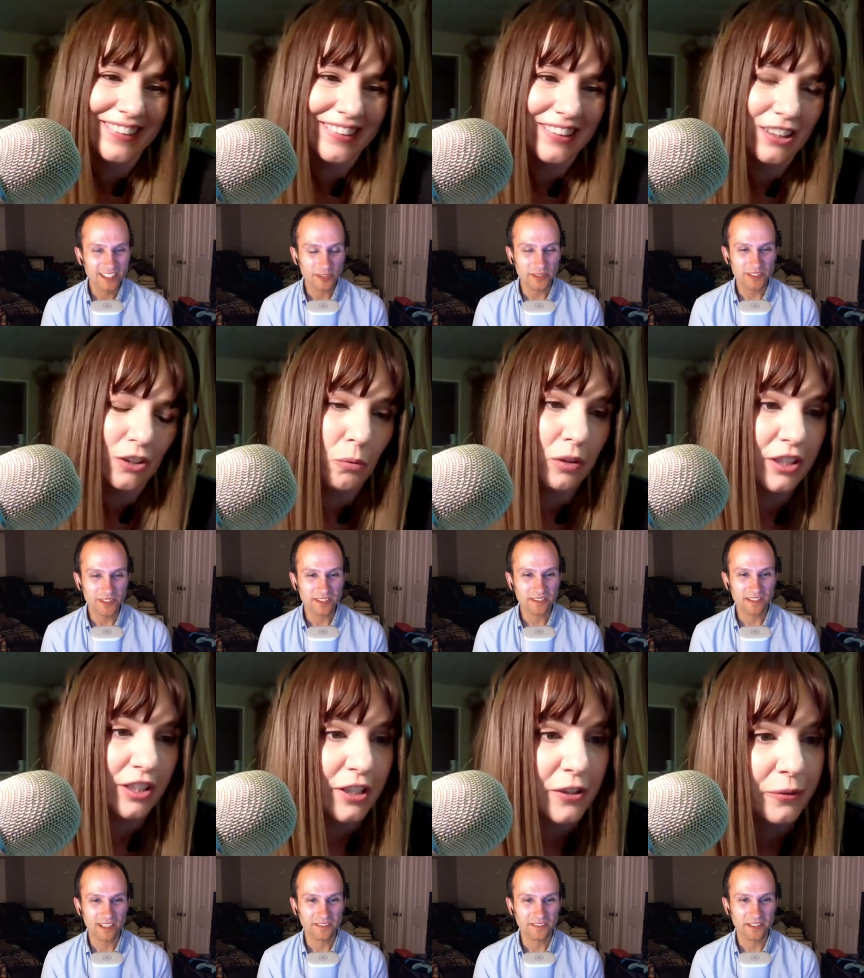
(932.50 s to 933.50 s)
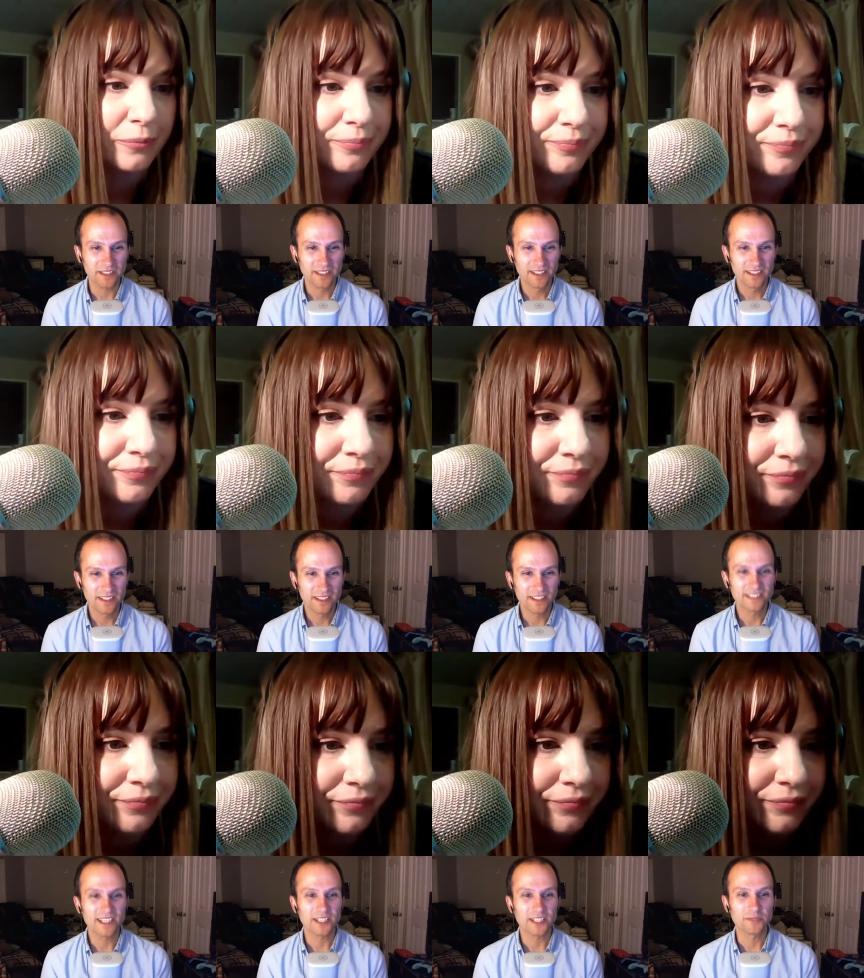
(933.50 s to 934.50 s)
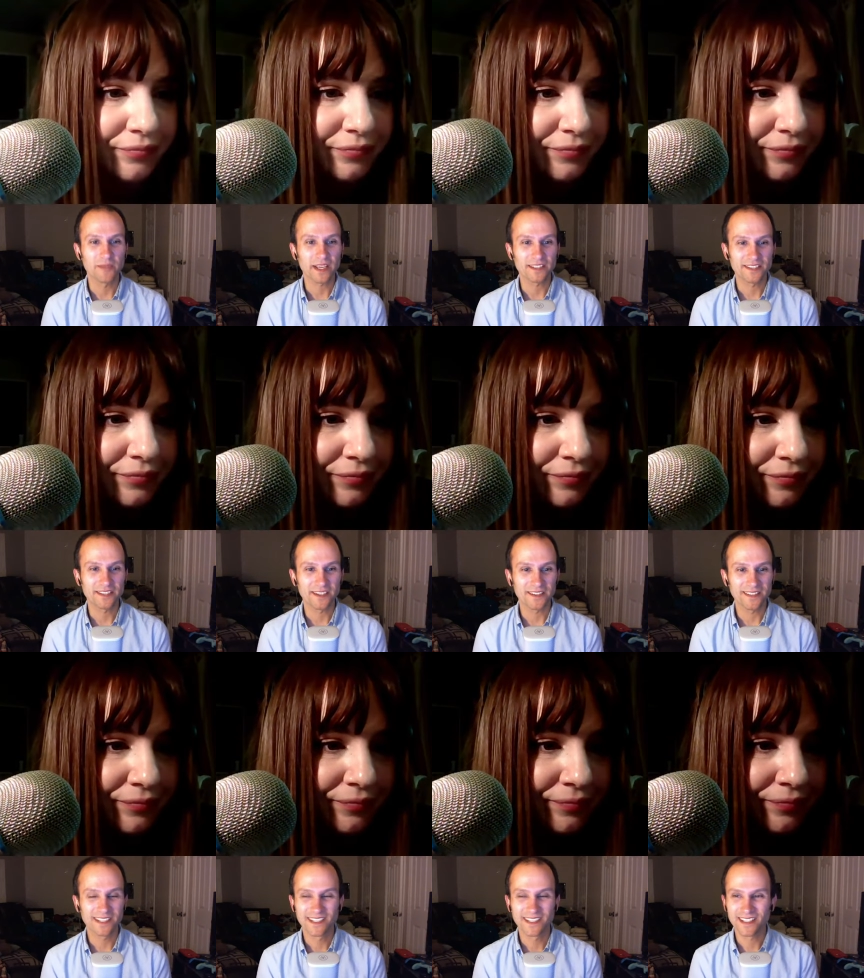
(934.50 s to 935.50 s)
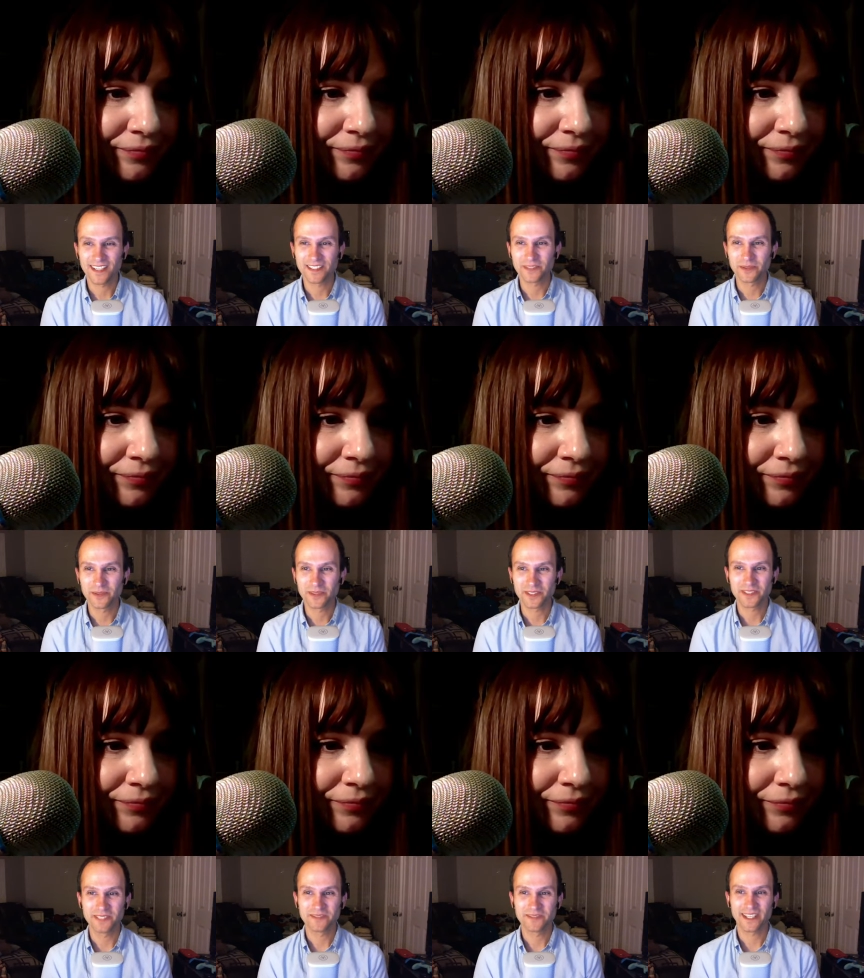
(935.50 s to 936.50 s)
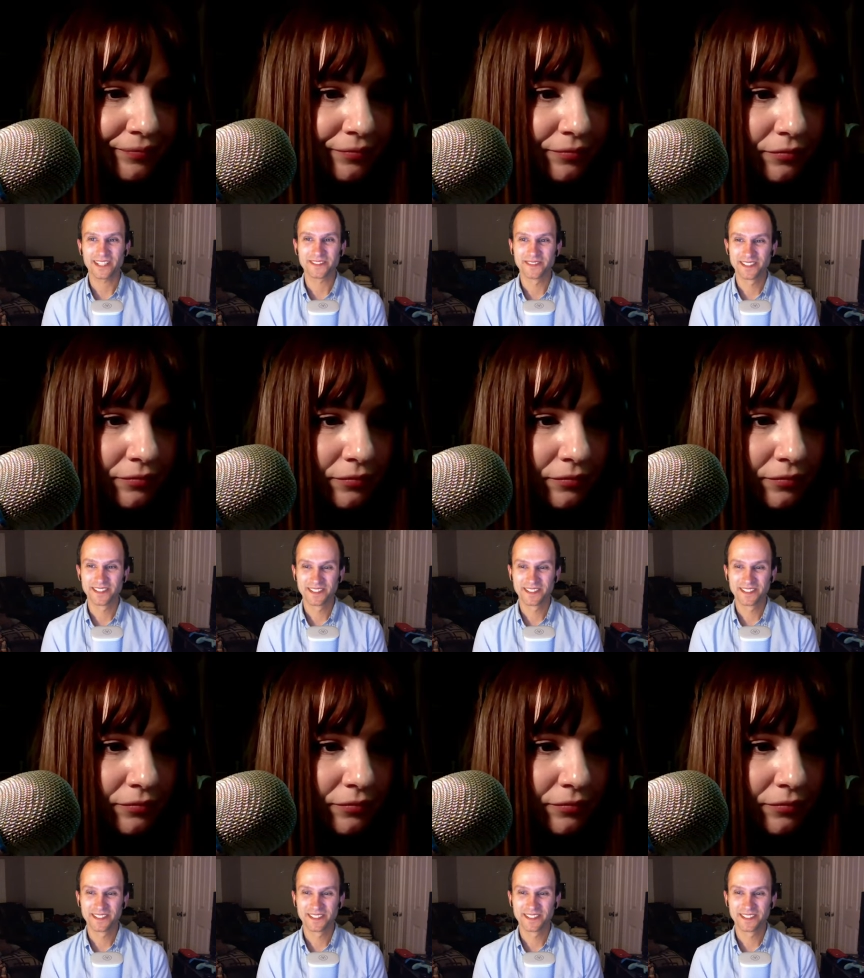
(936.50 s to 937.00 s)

Speaker 1: So when you start the level, do? he's got his mega toe on the one with the green bottom.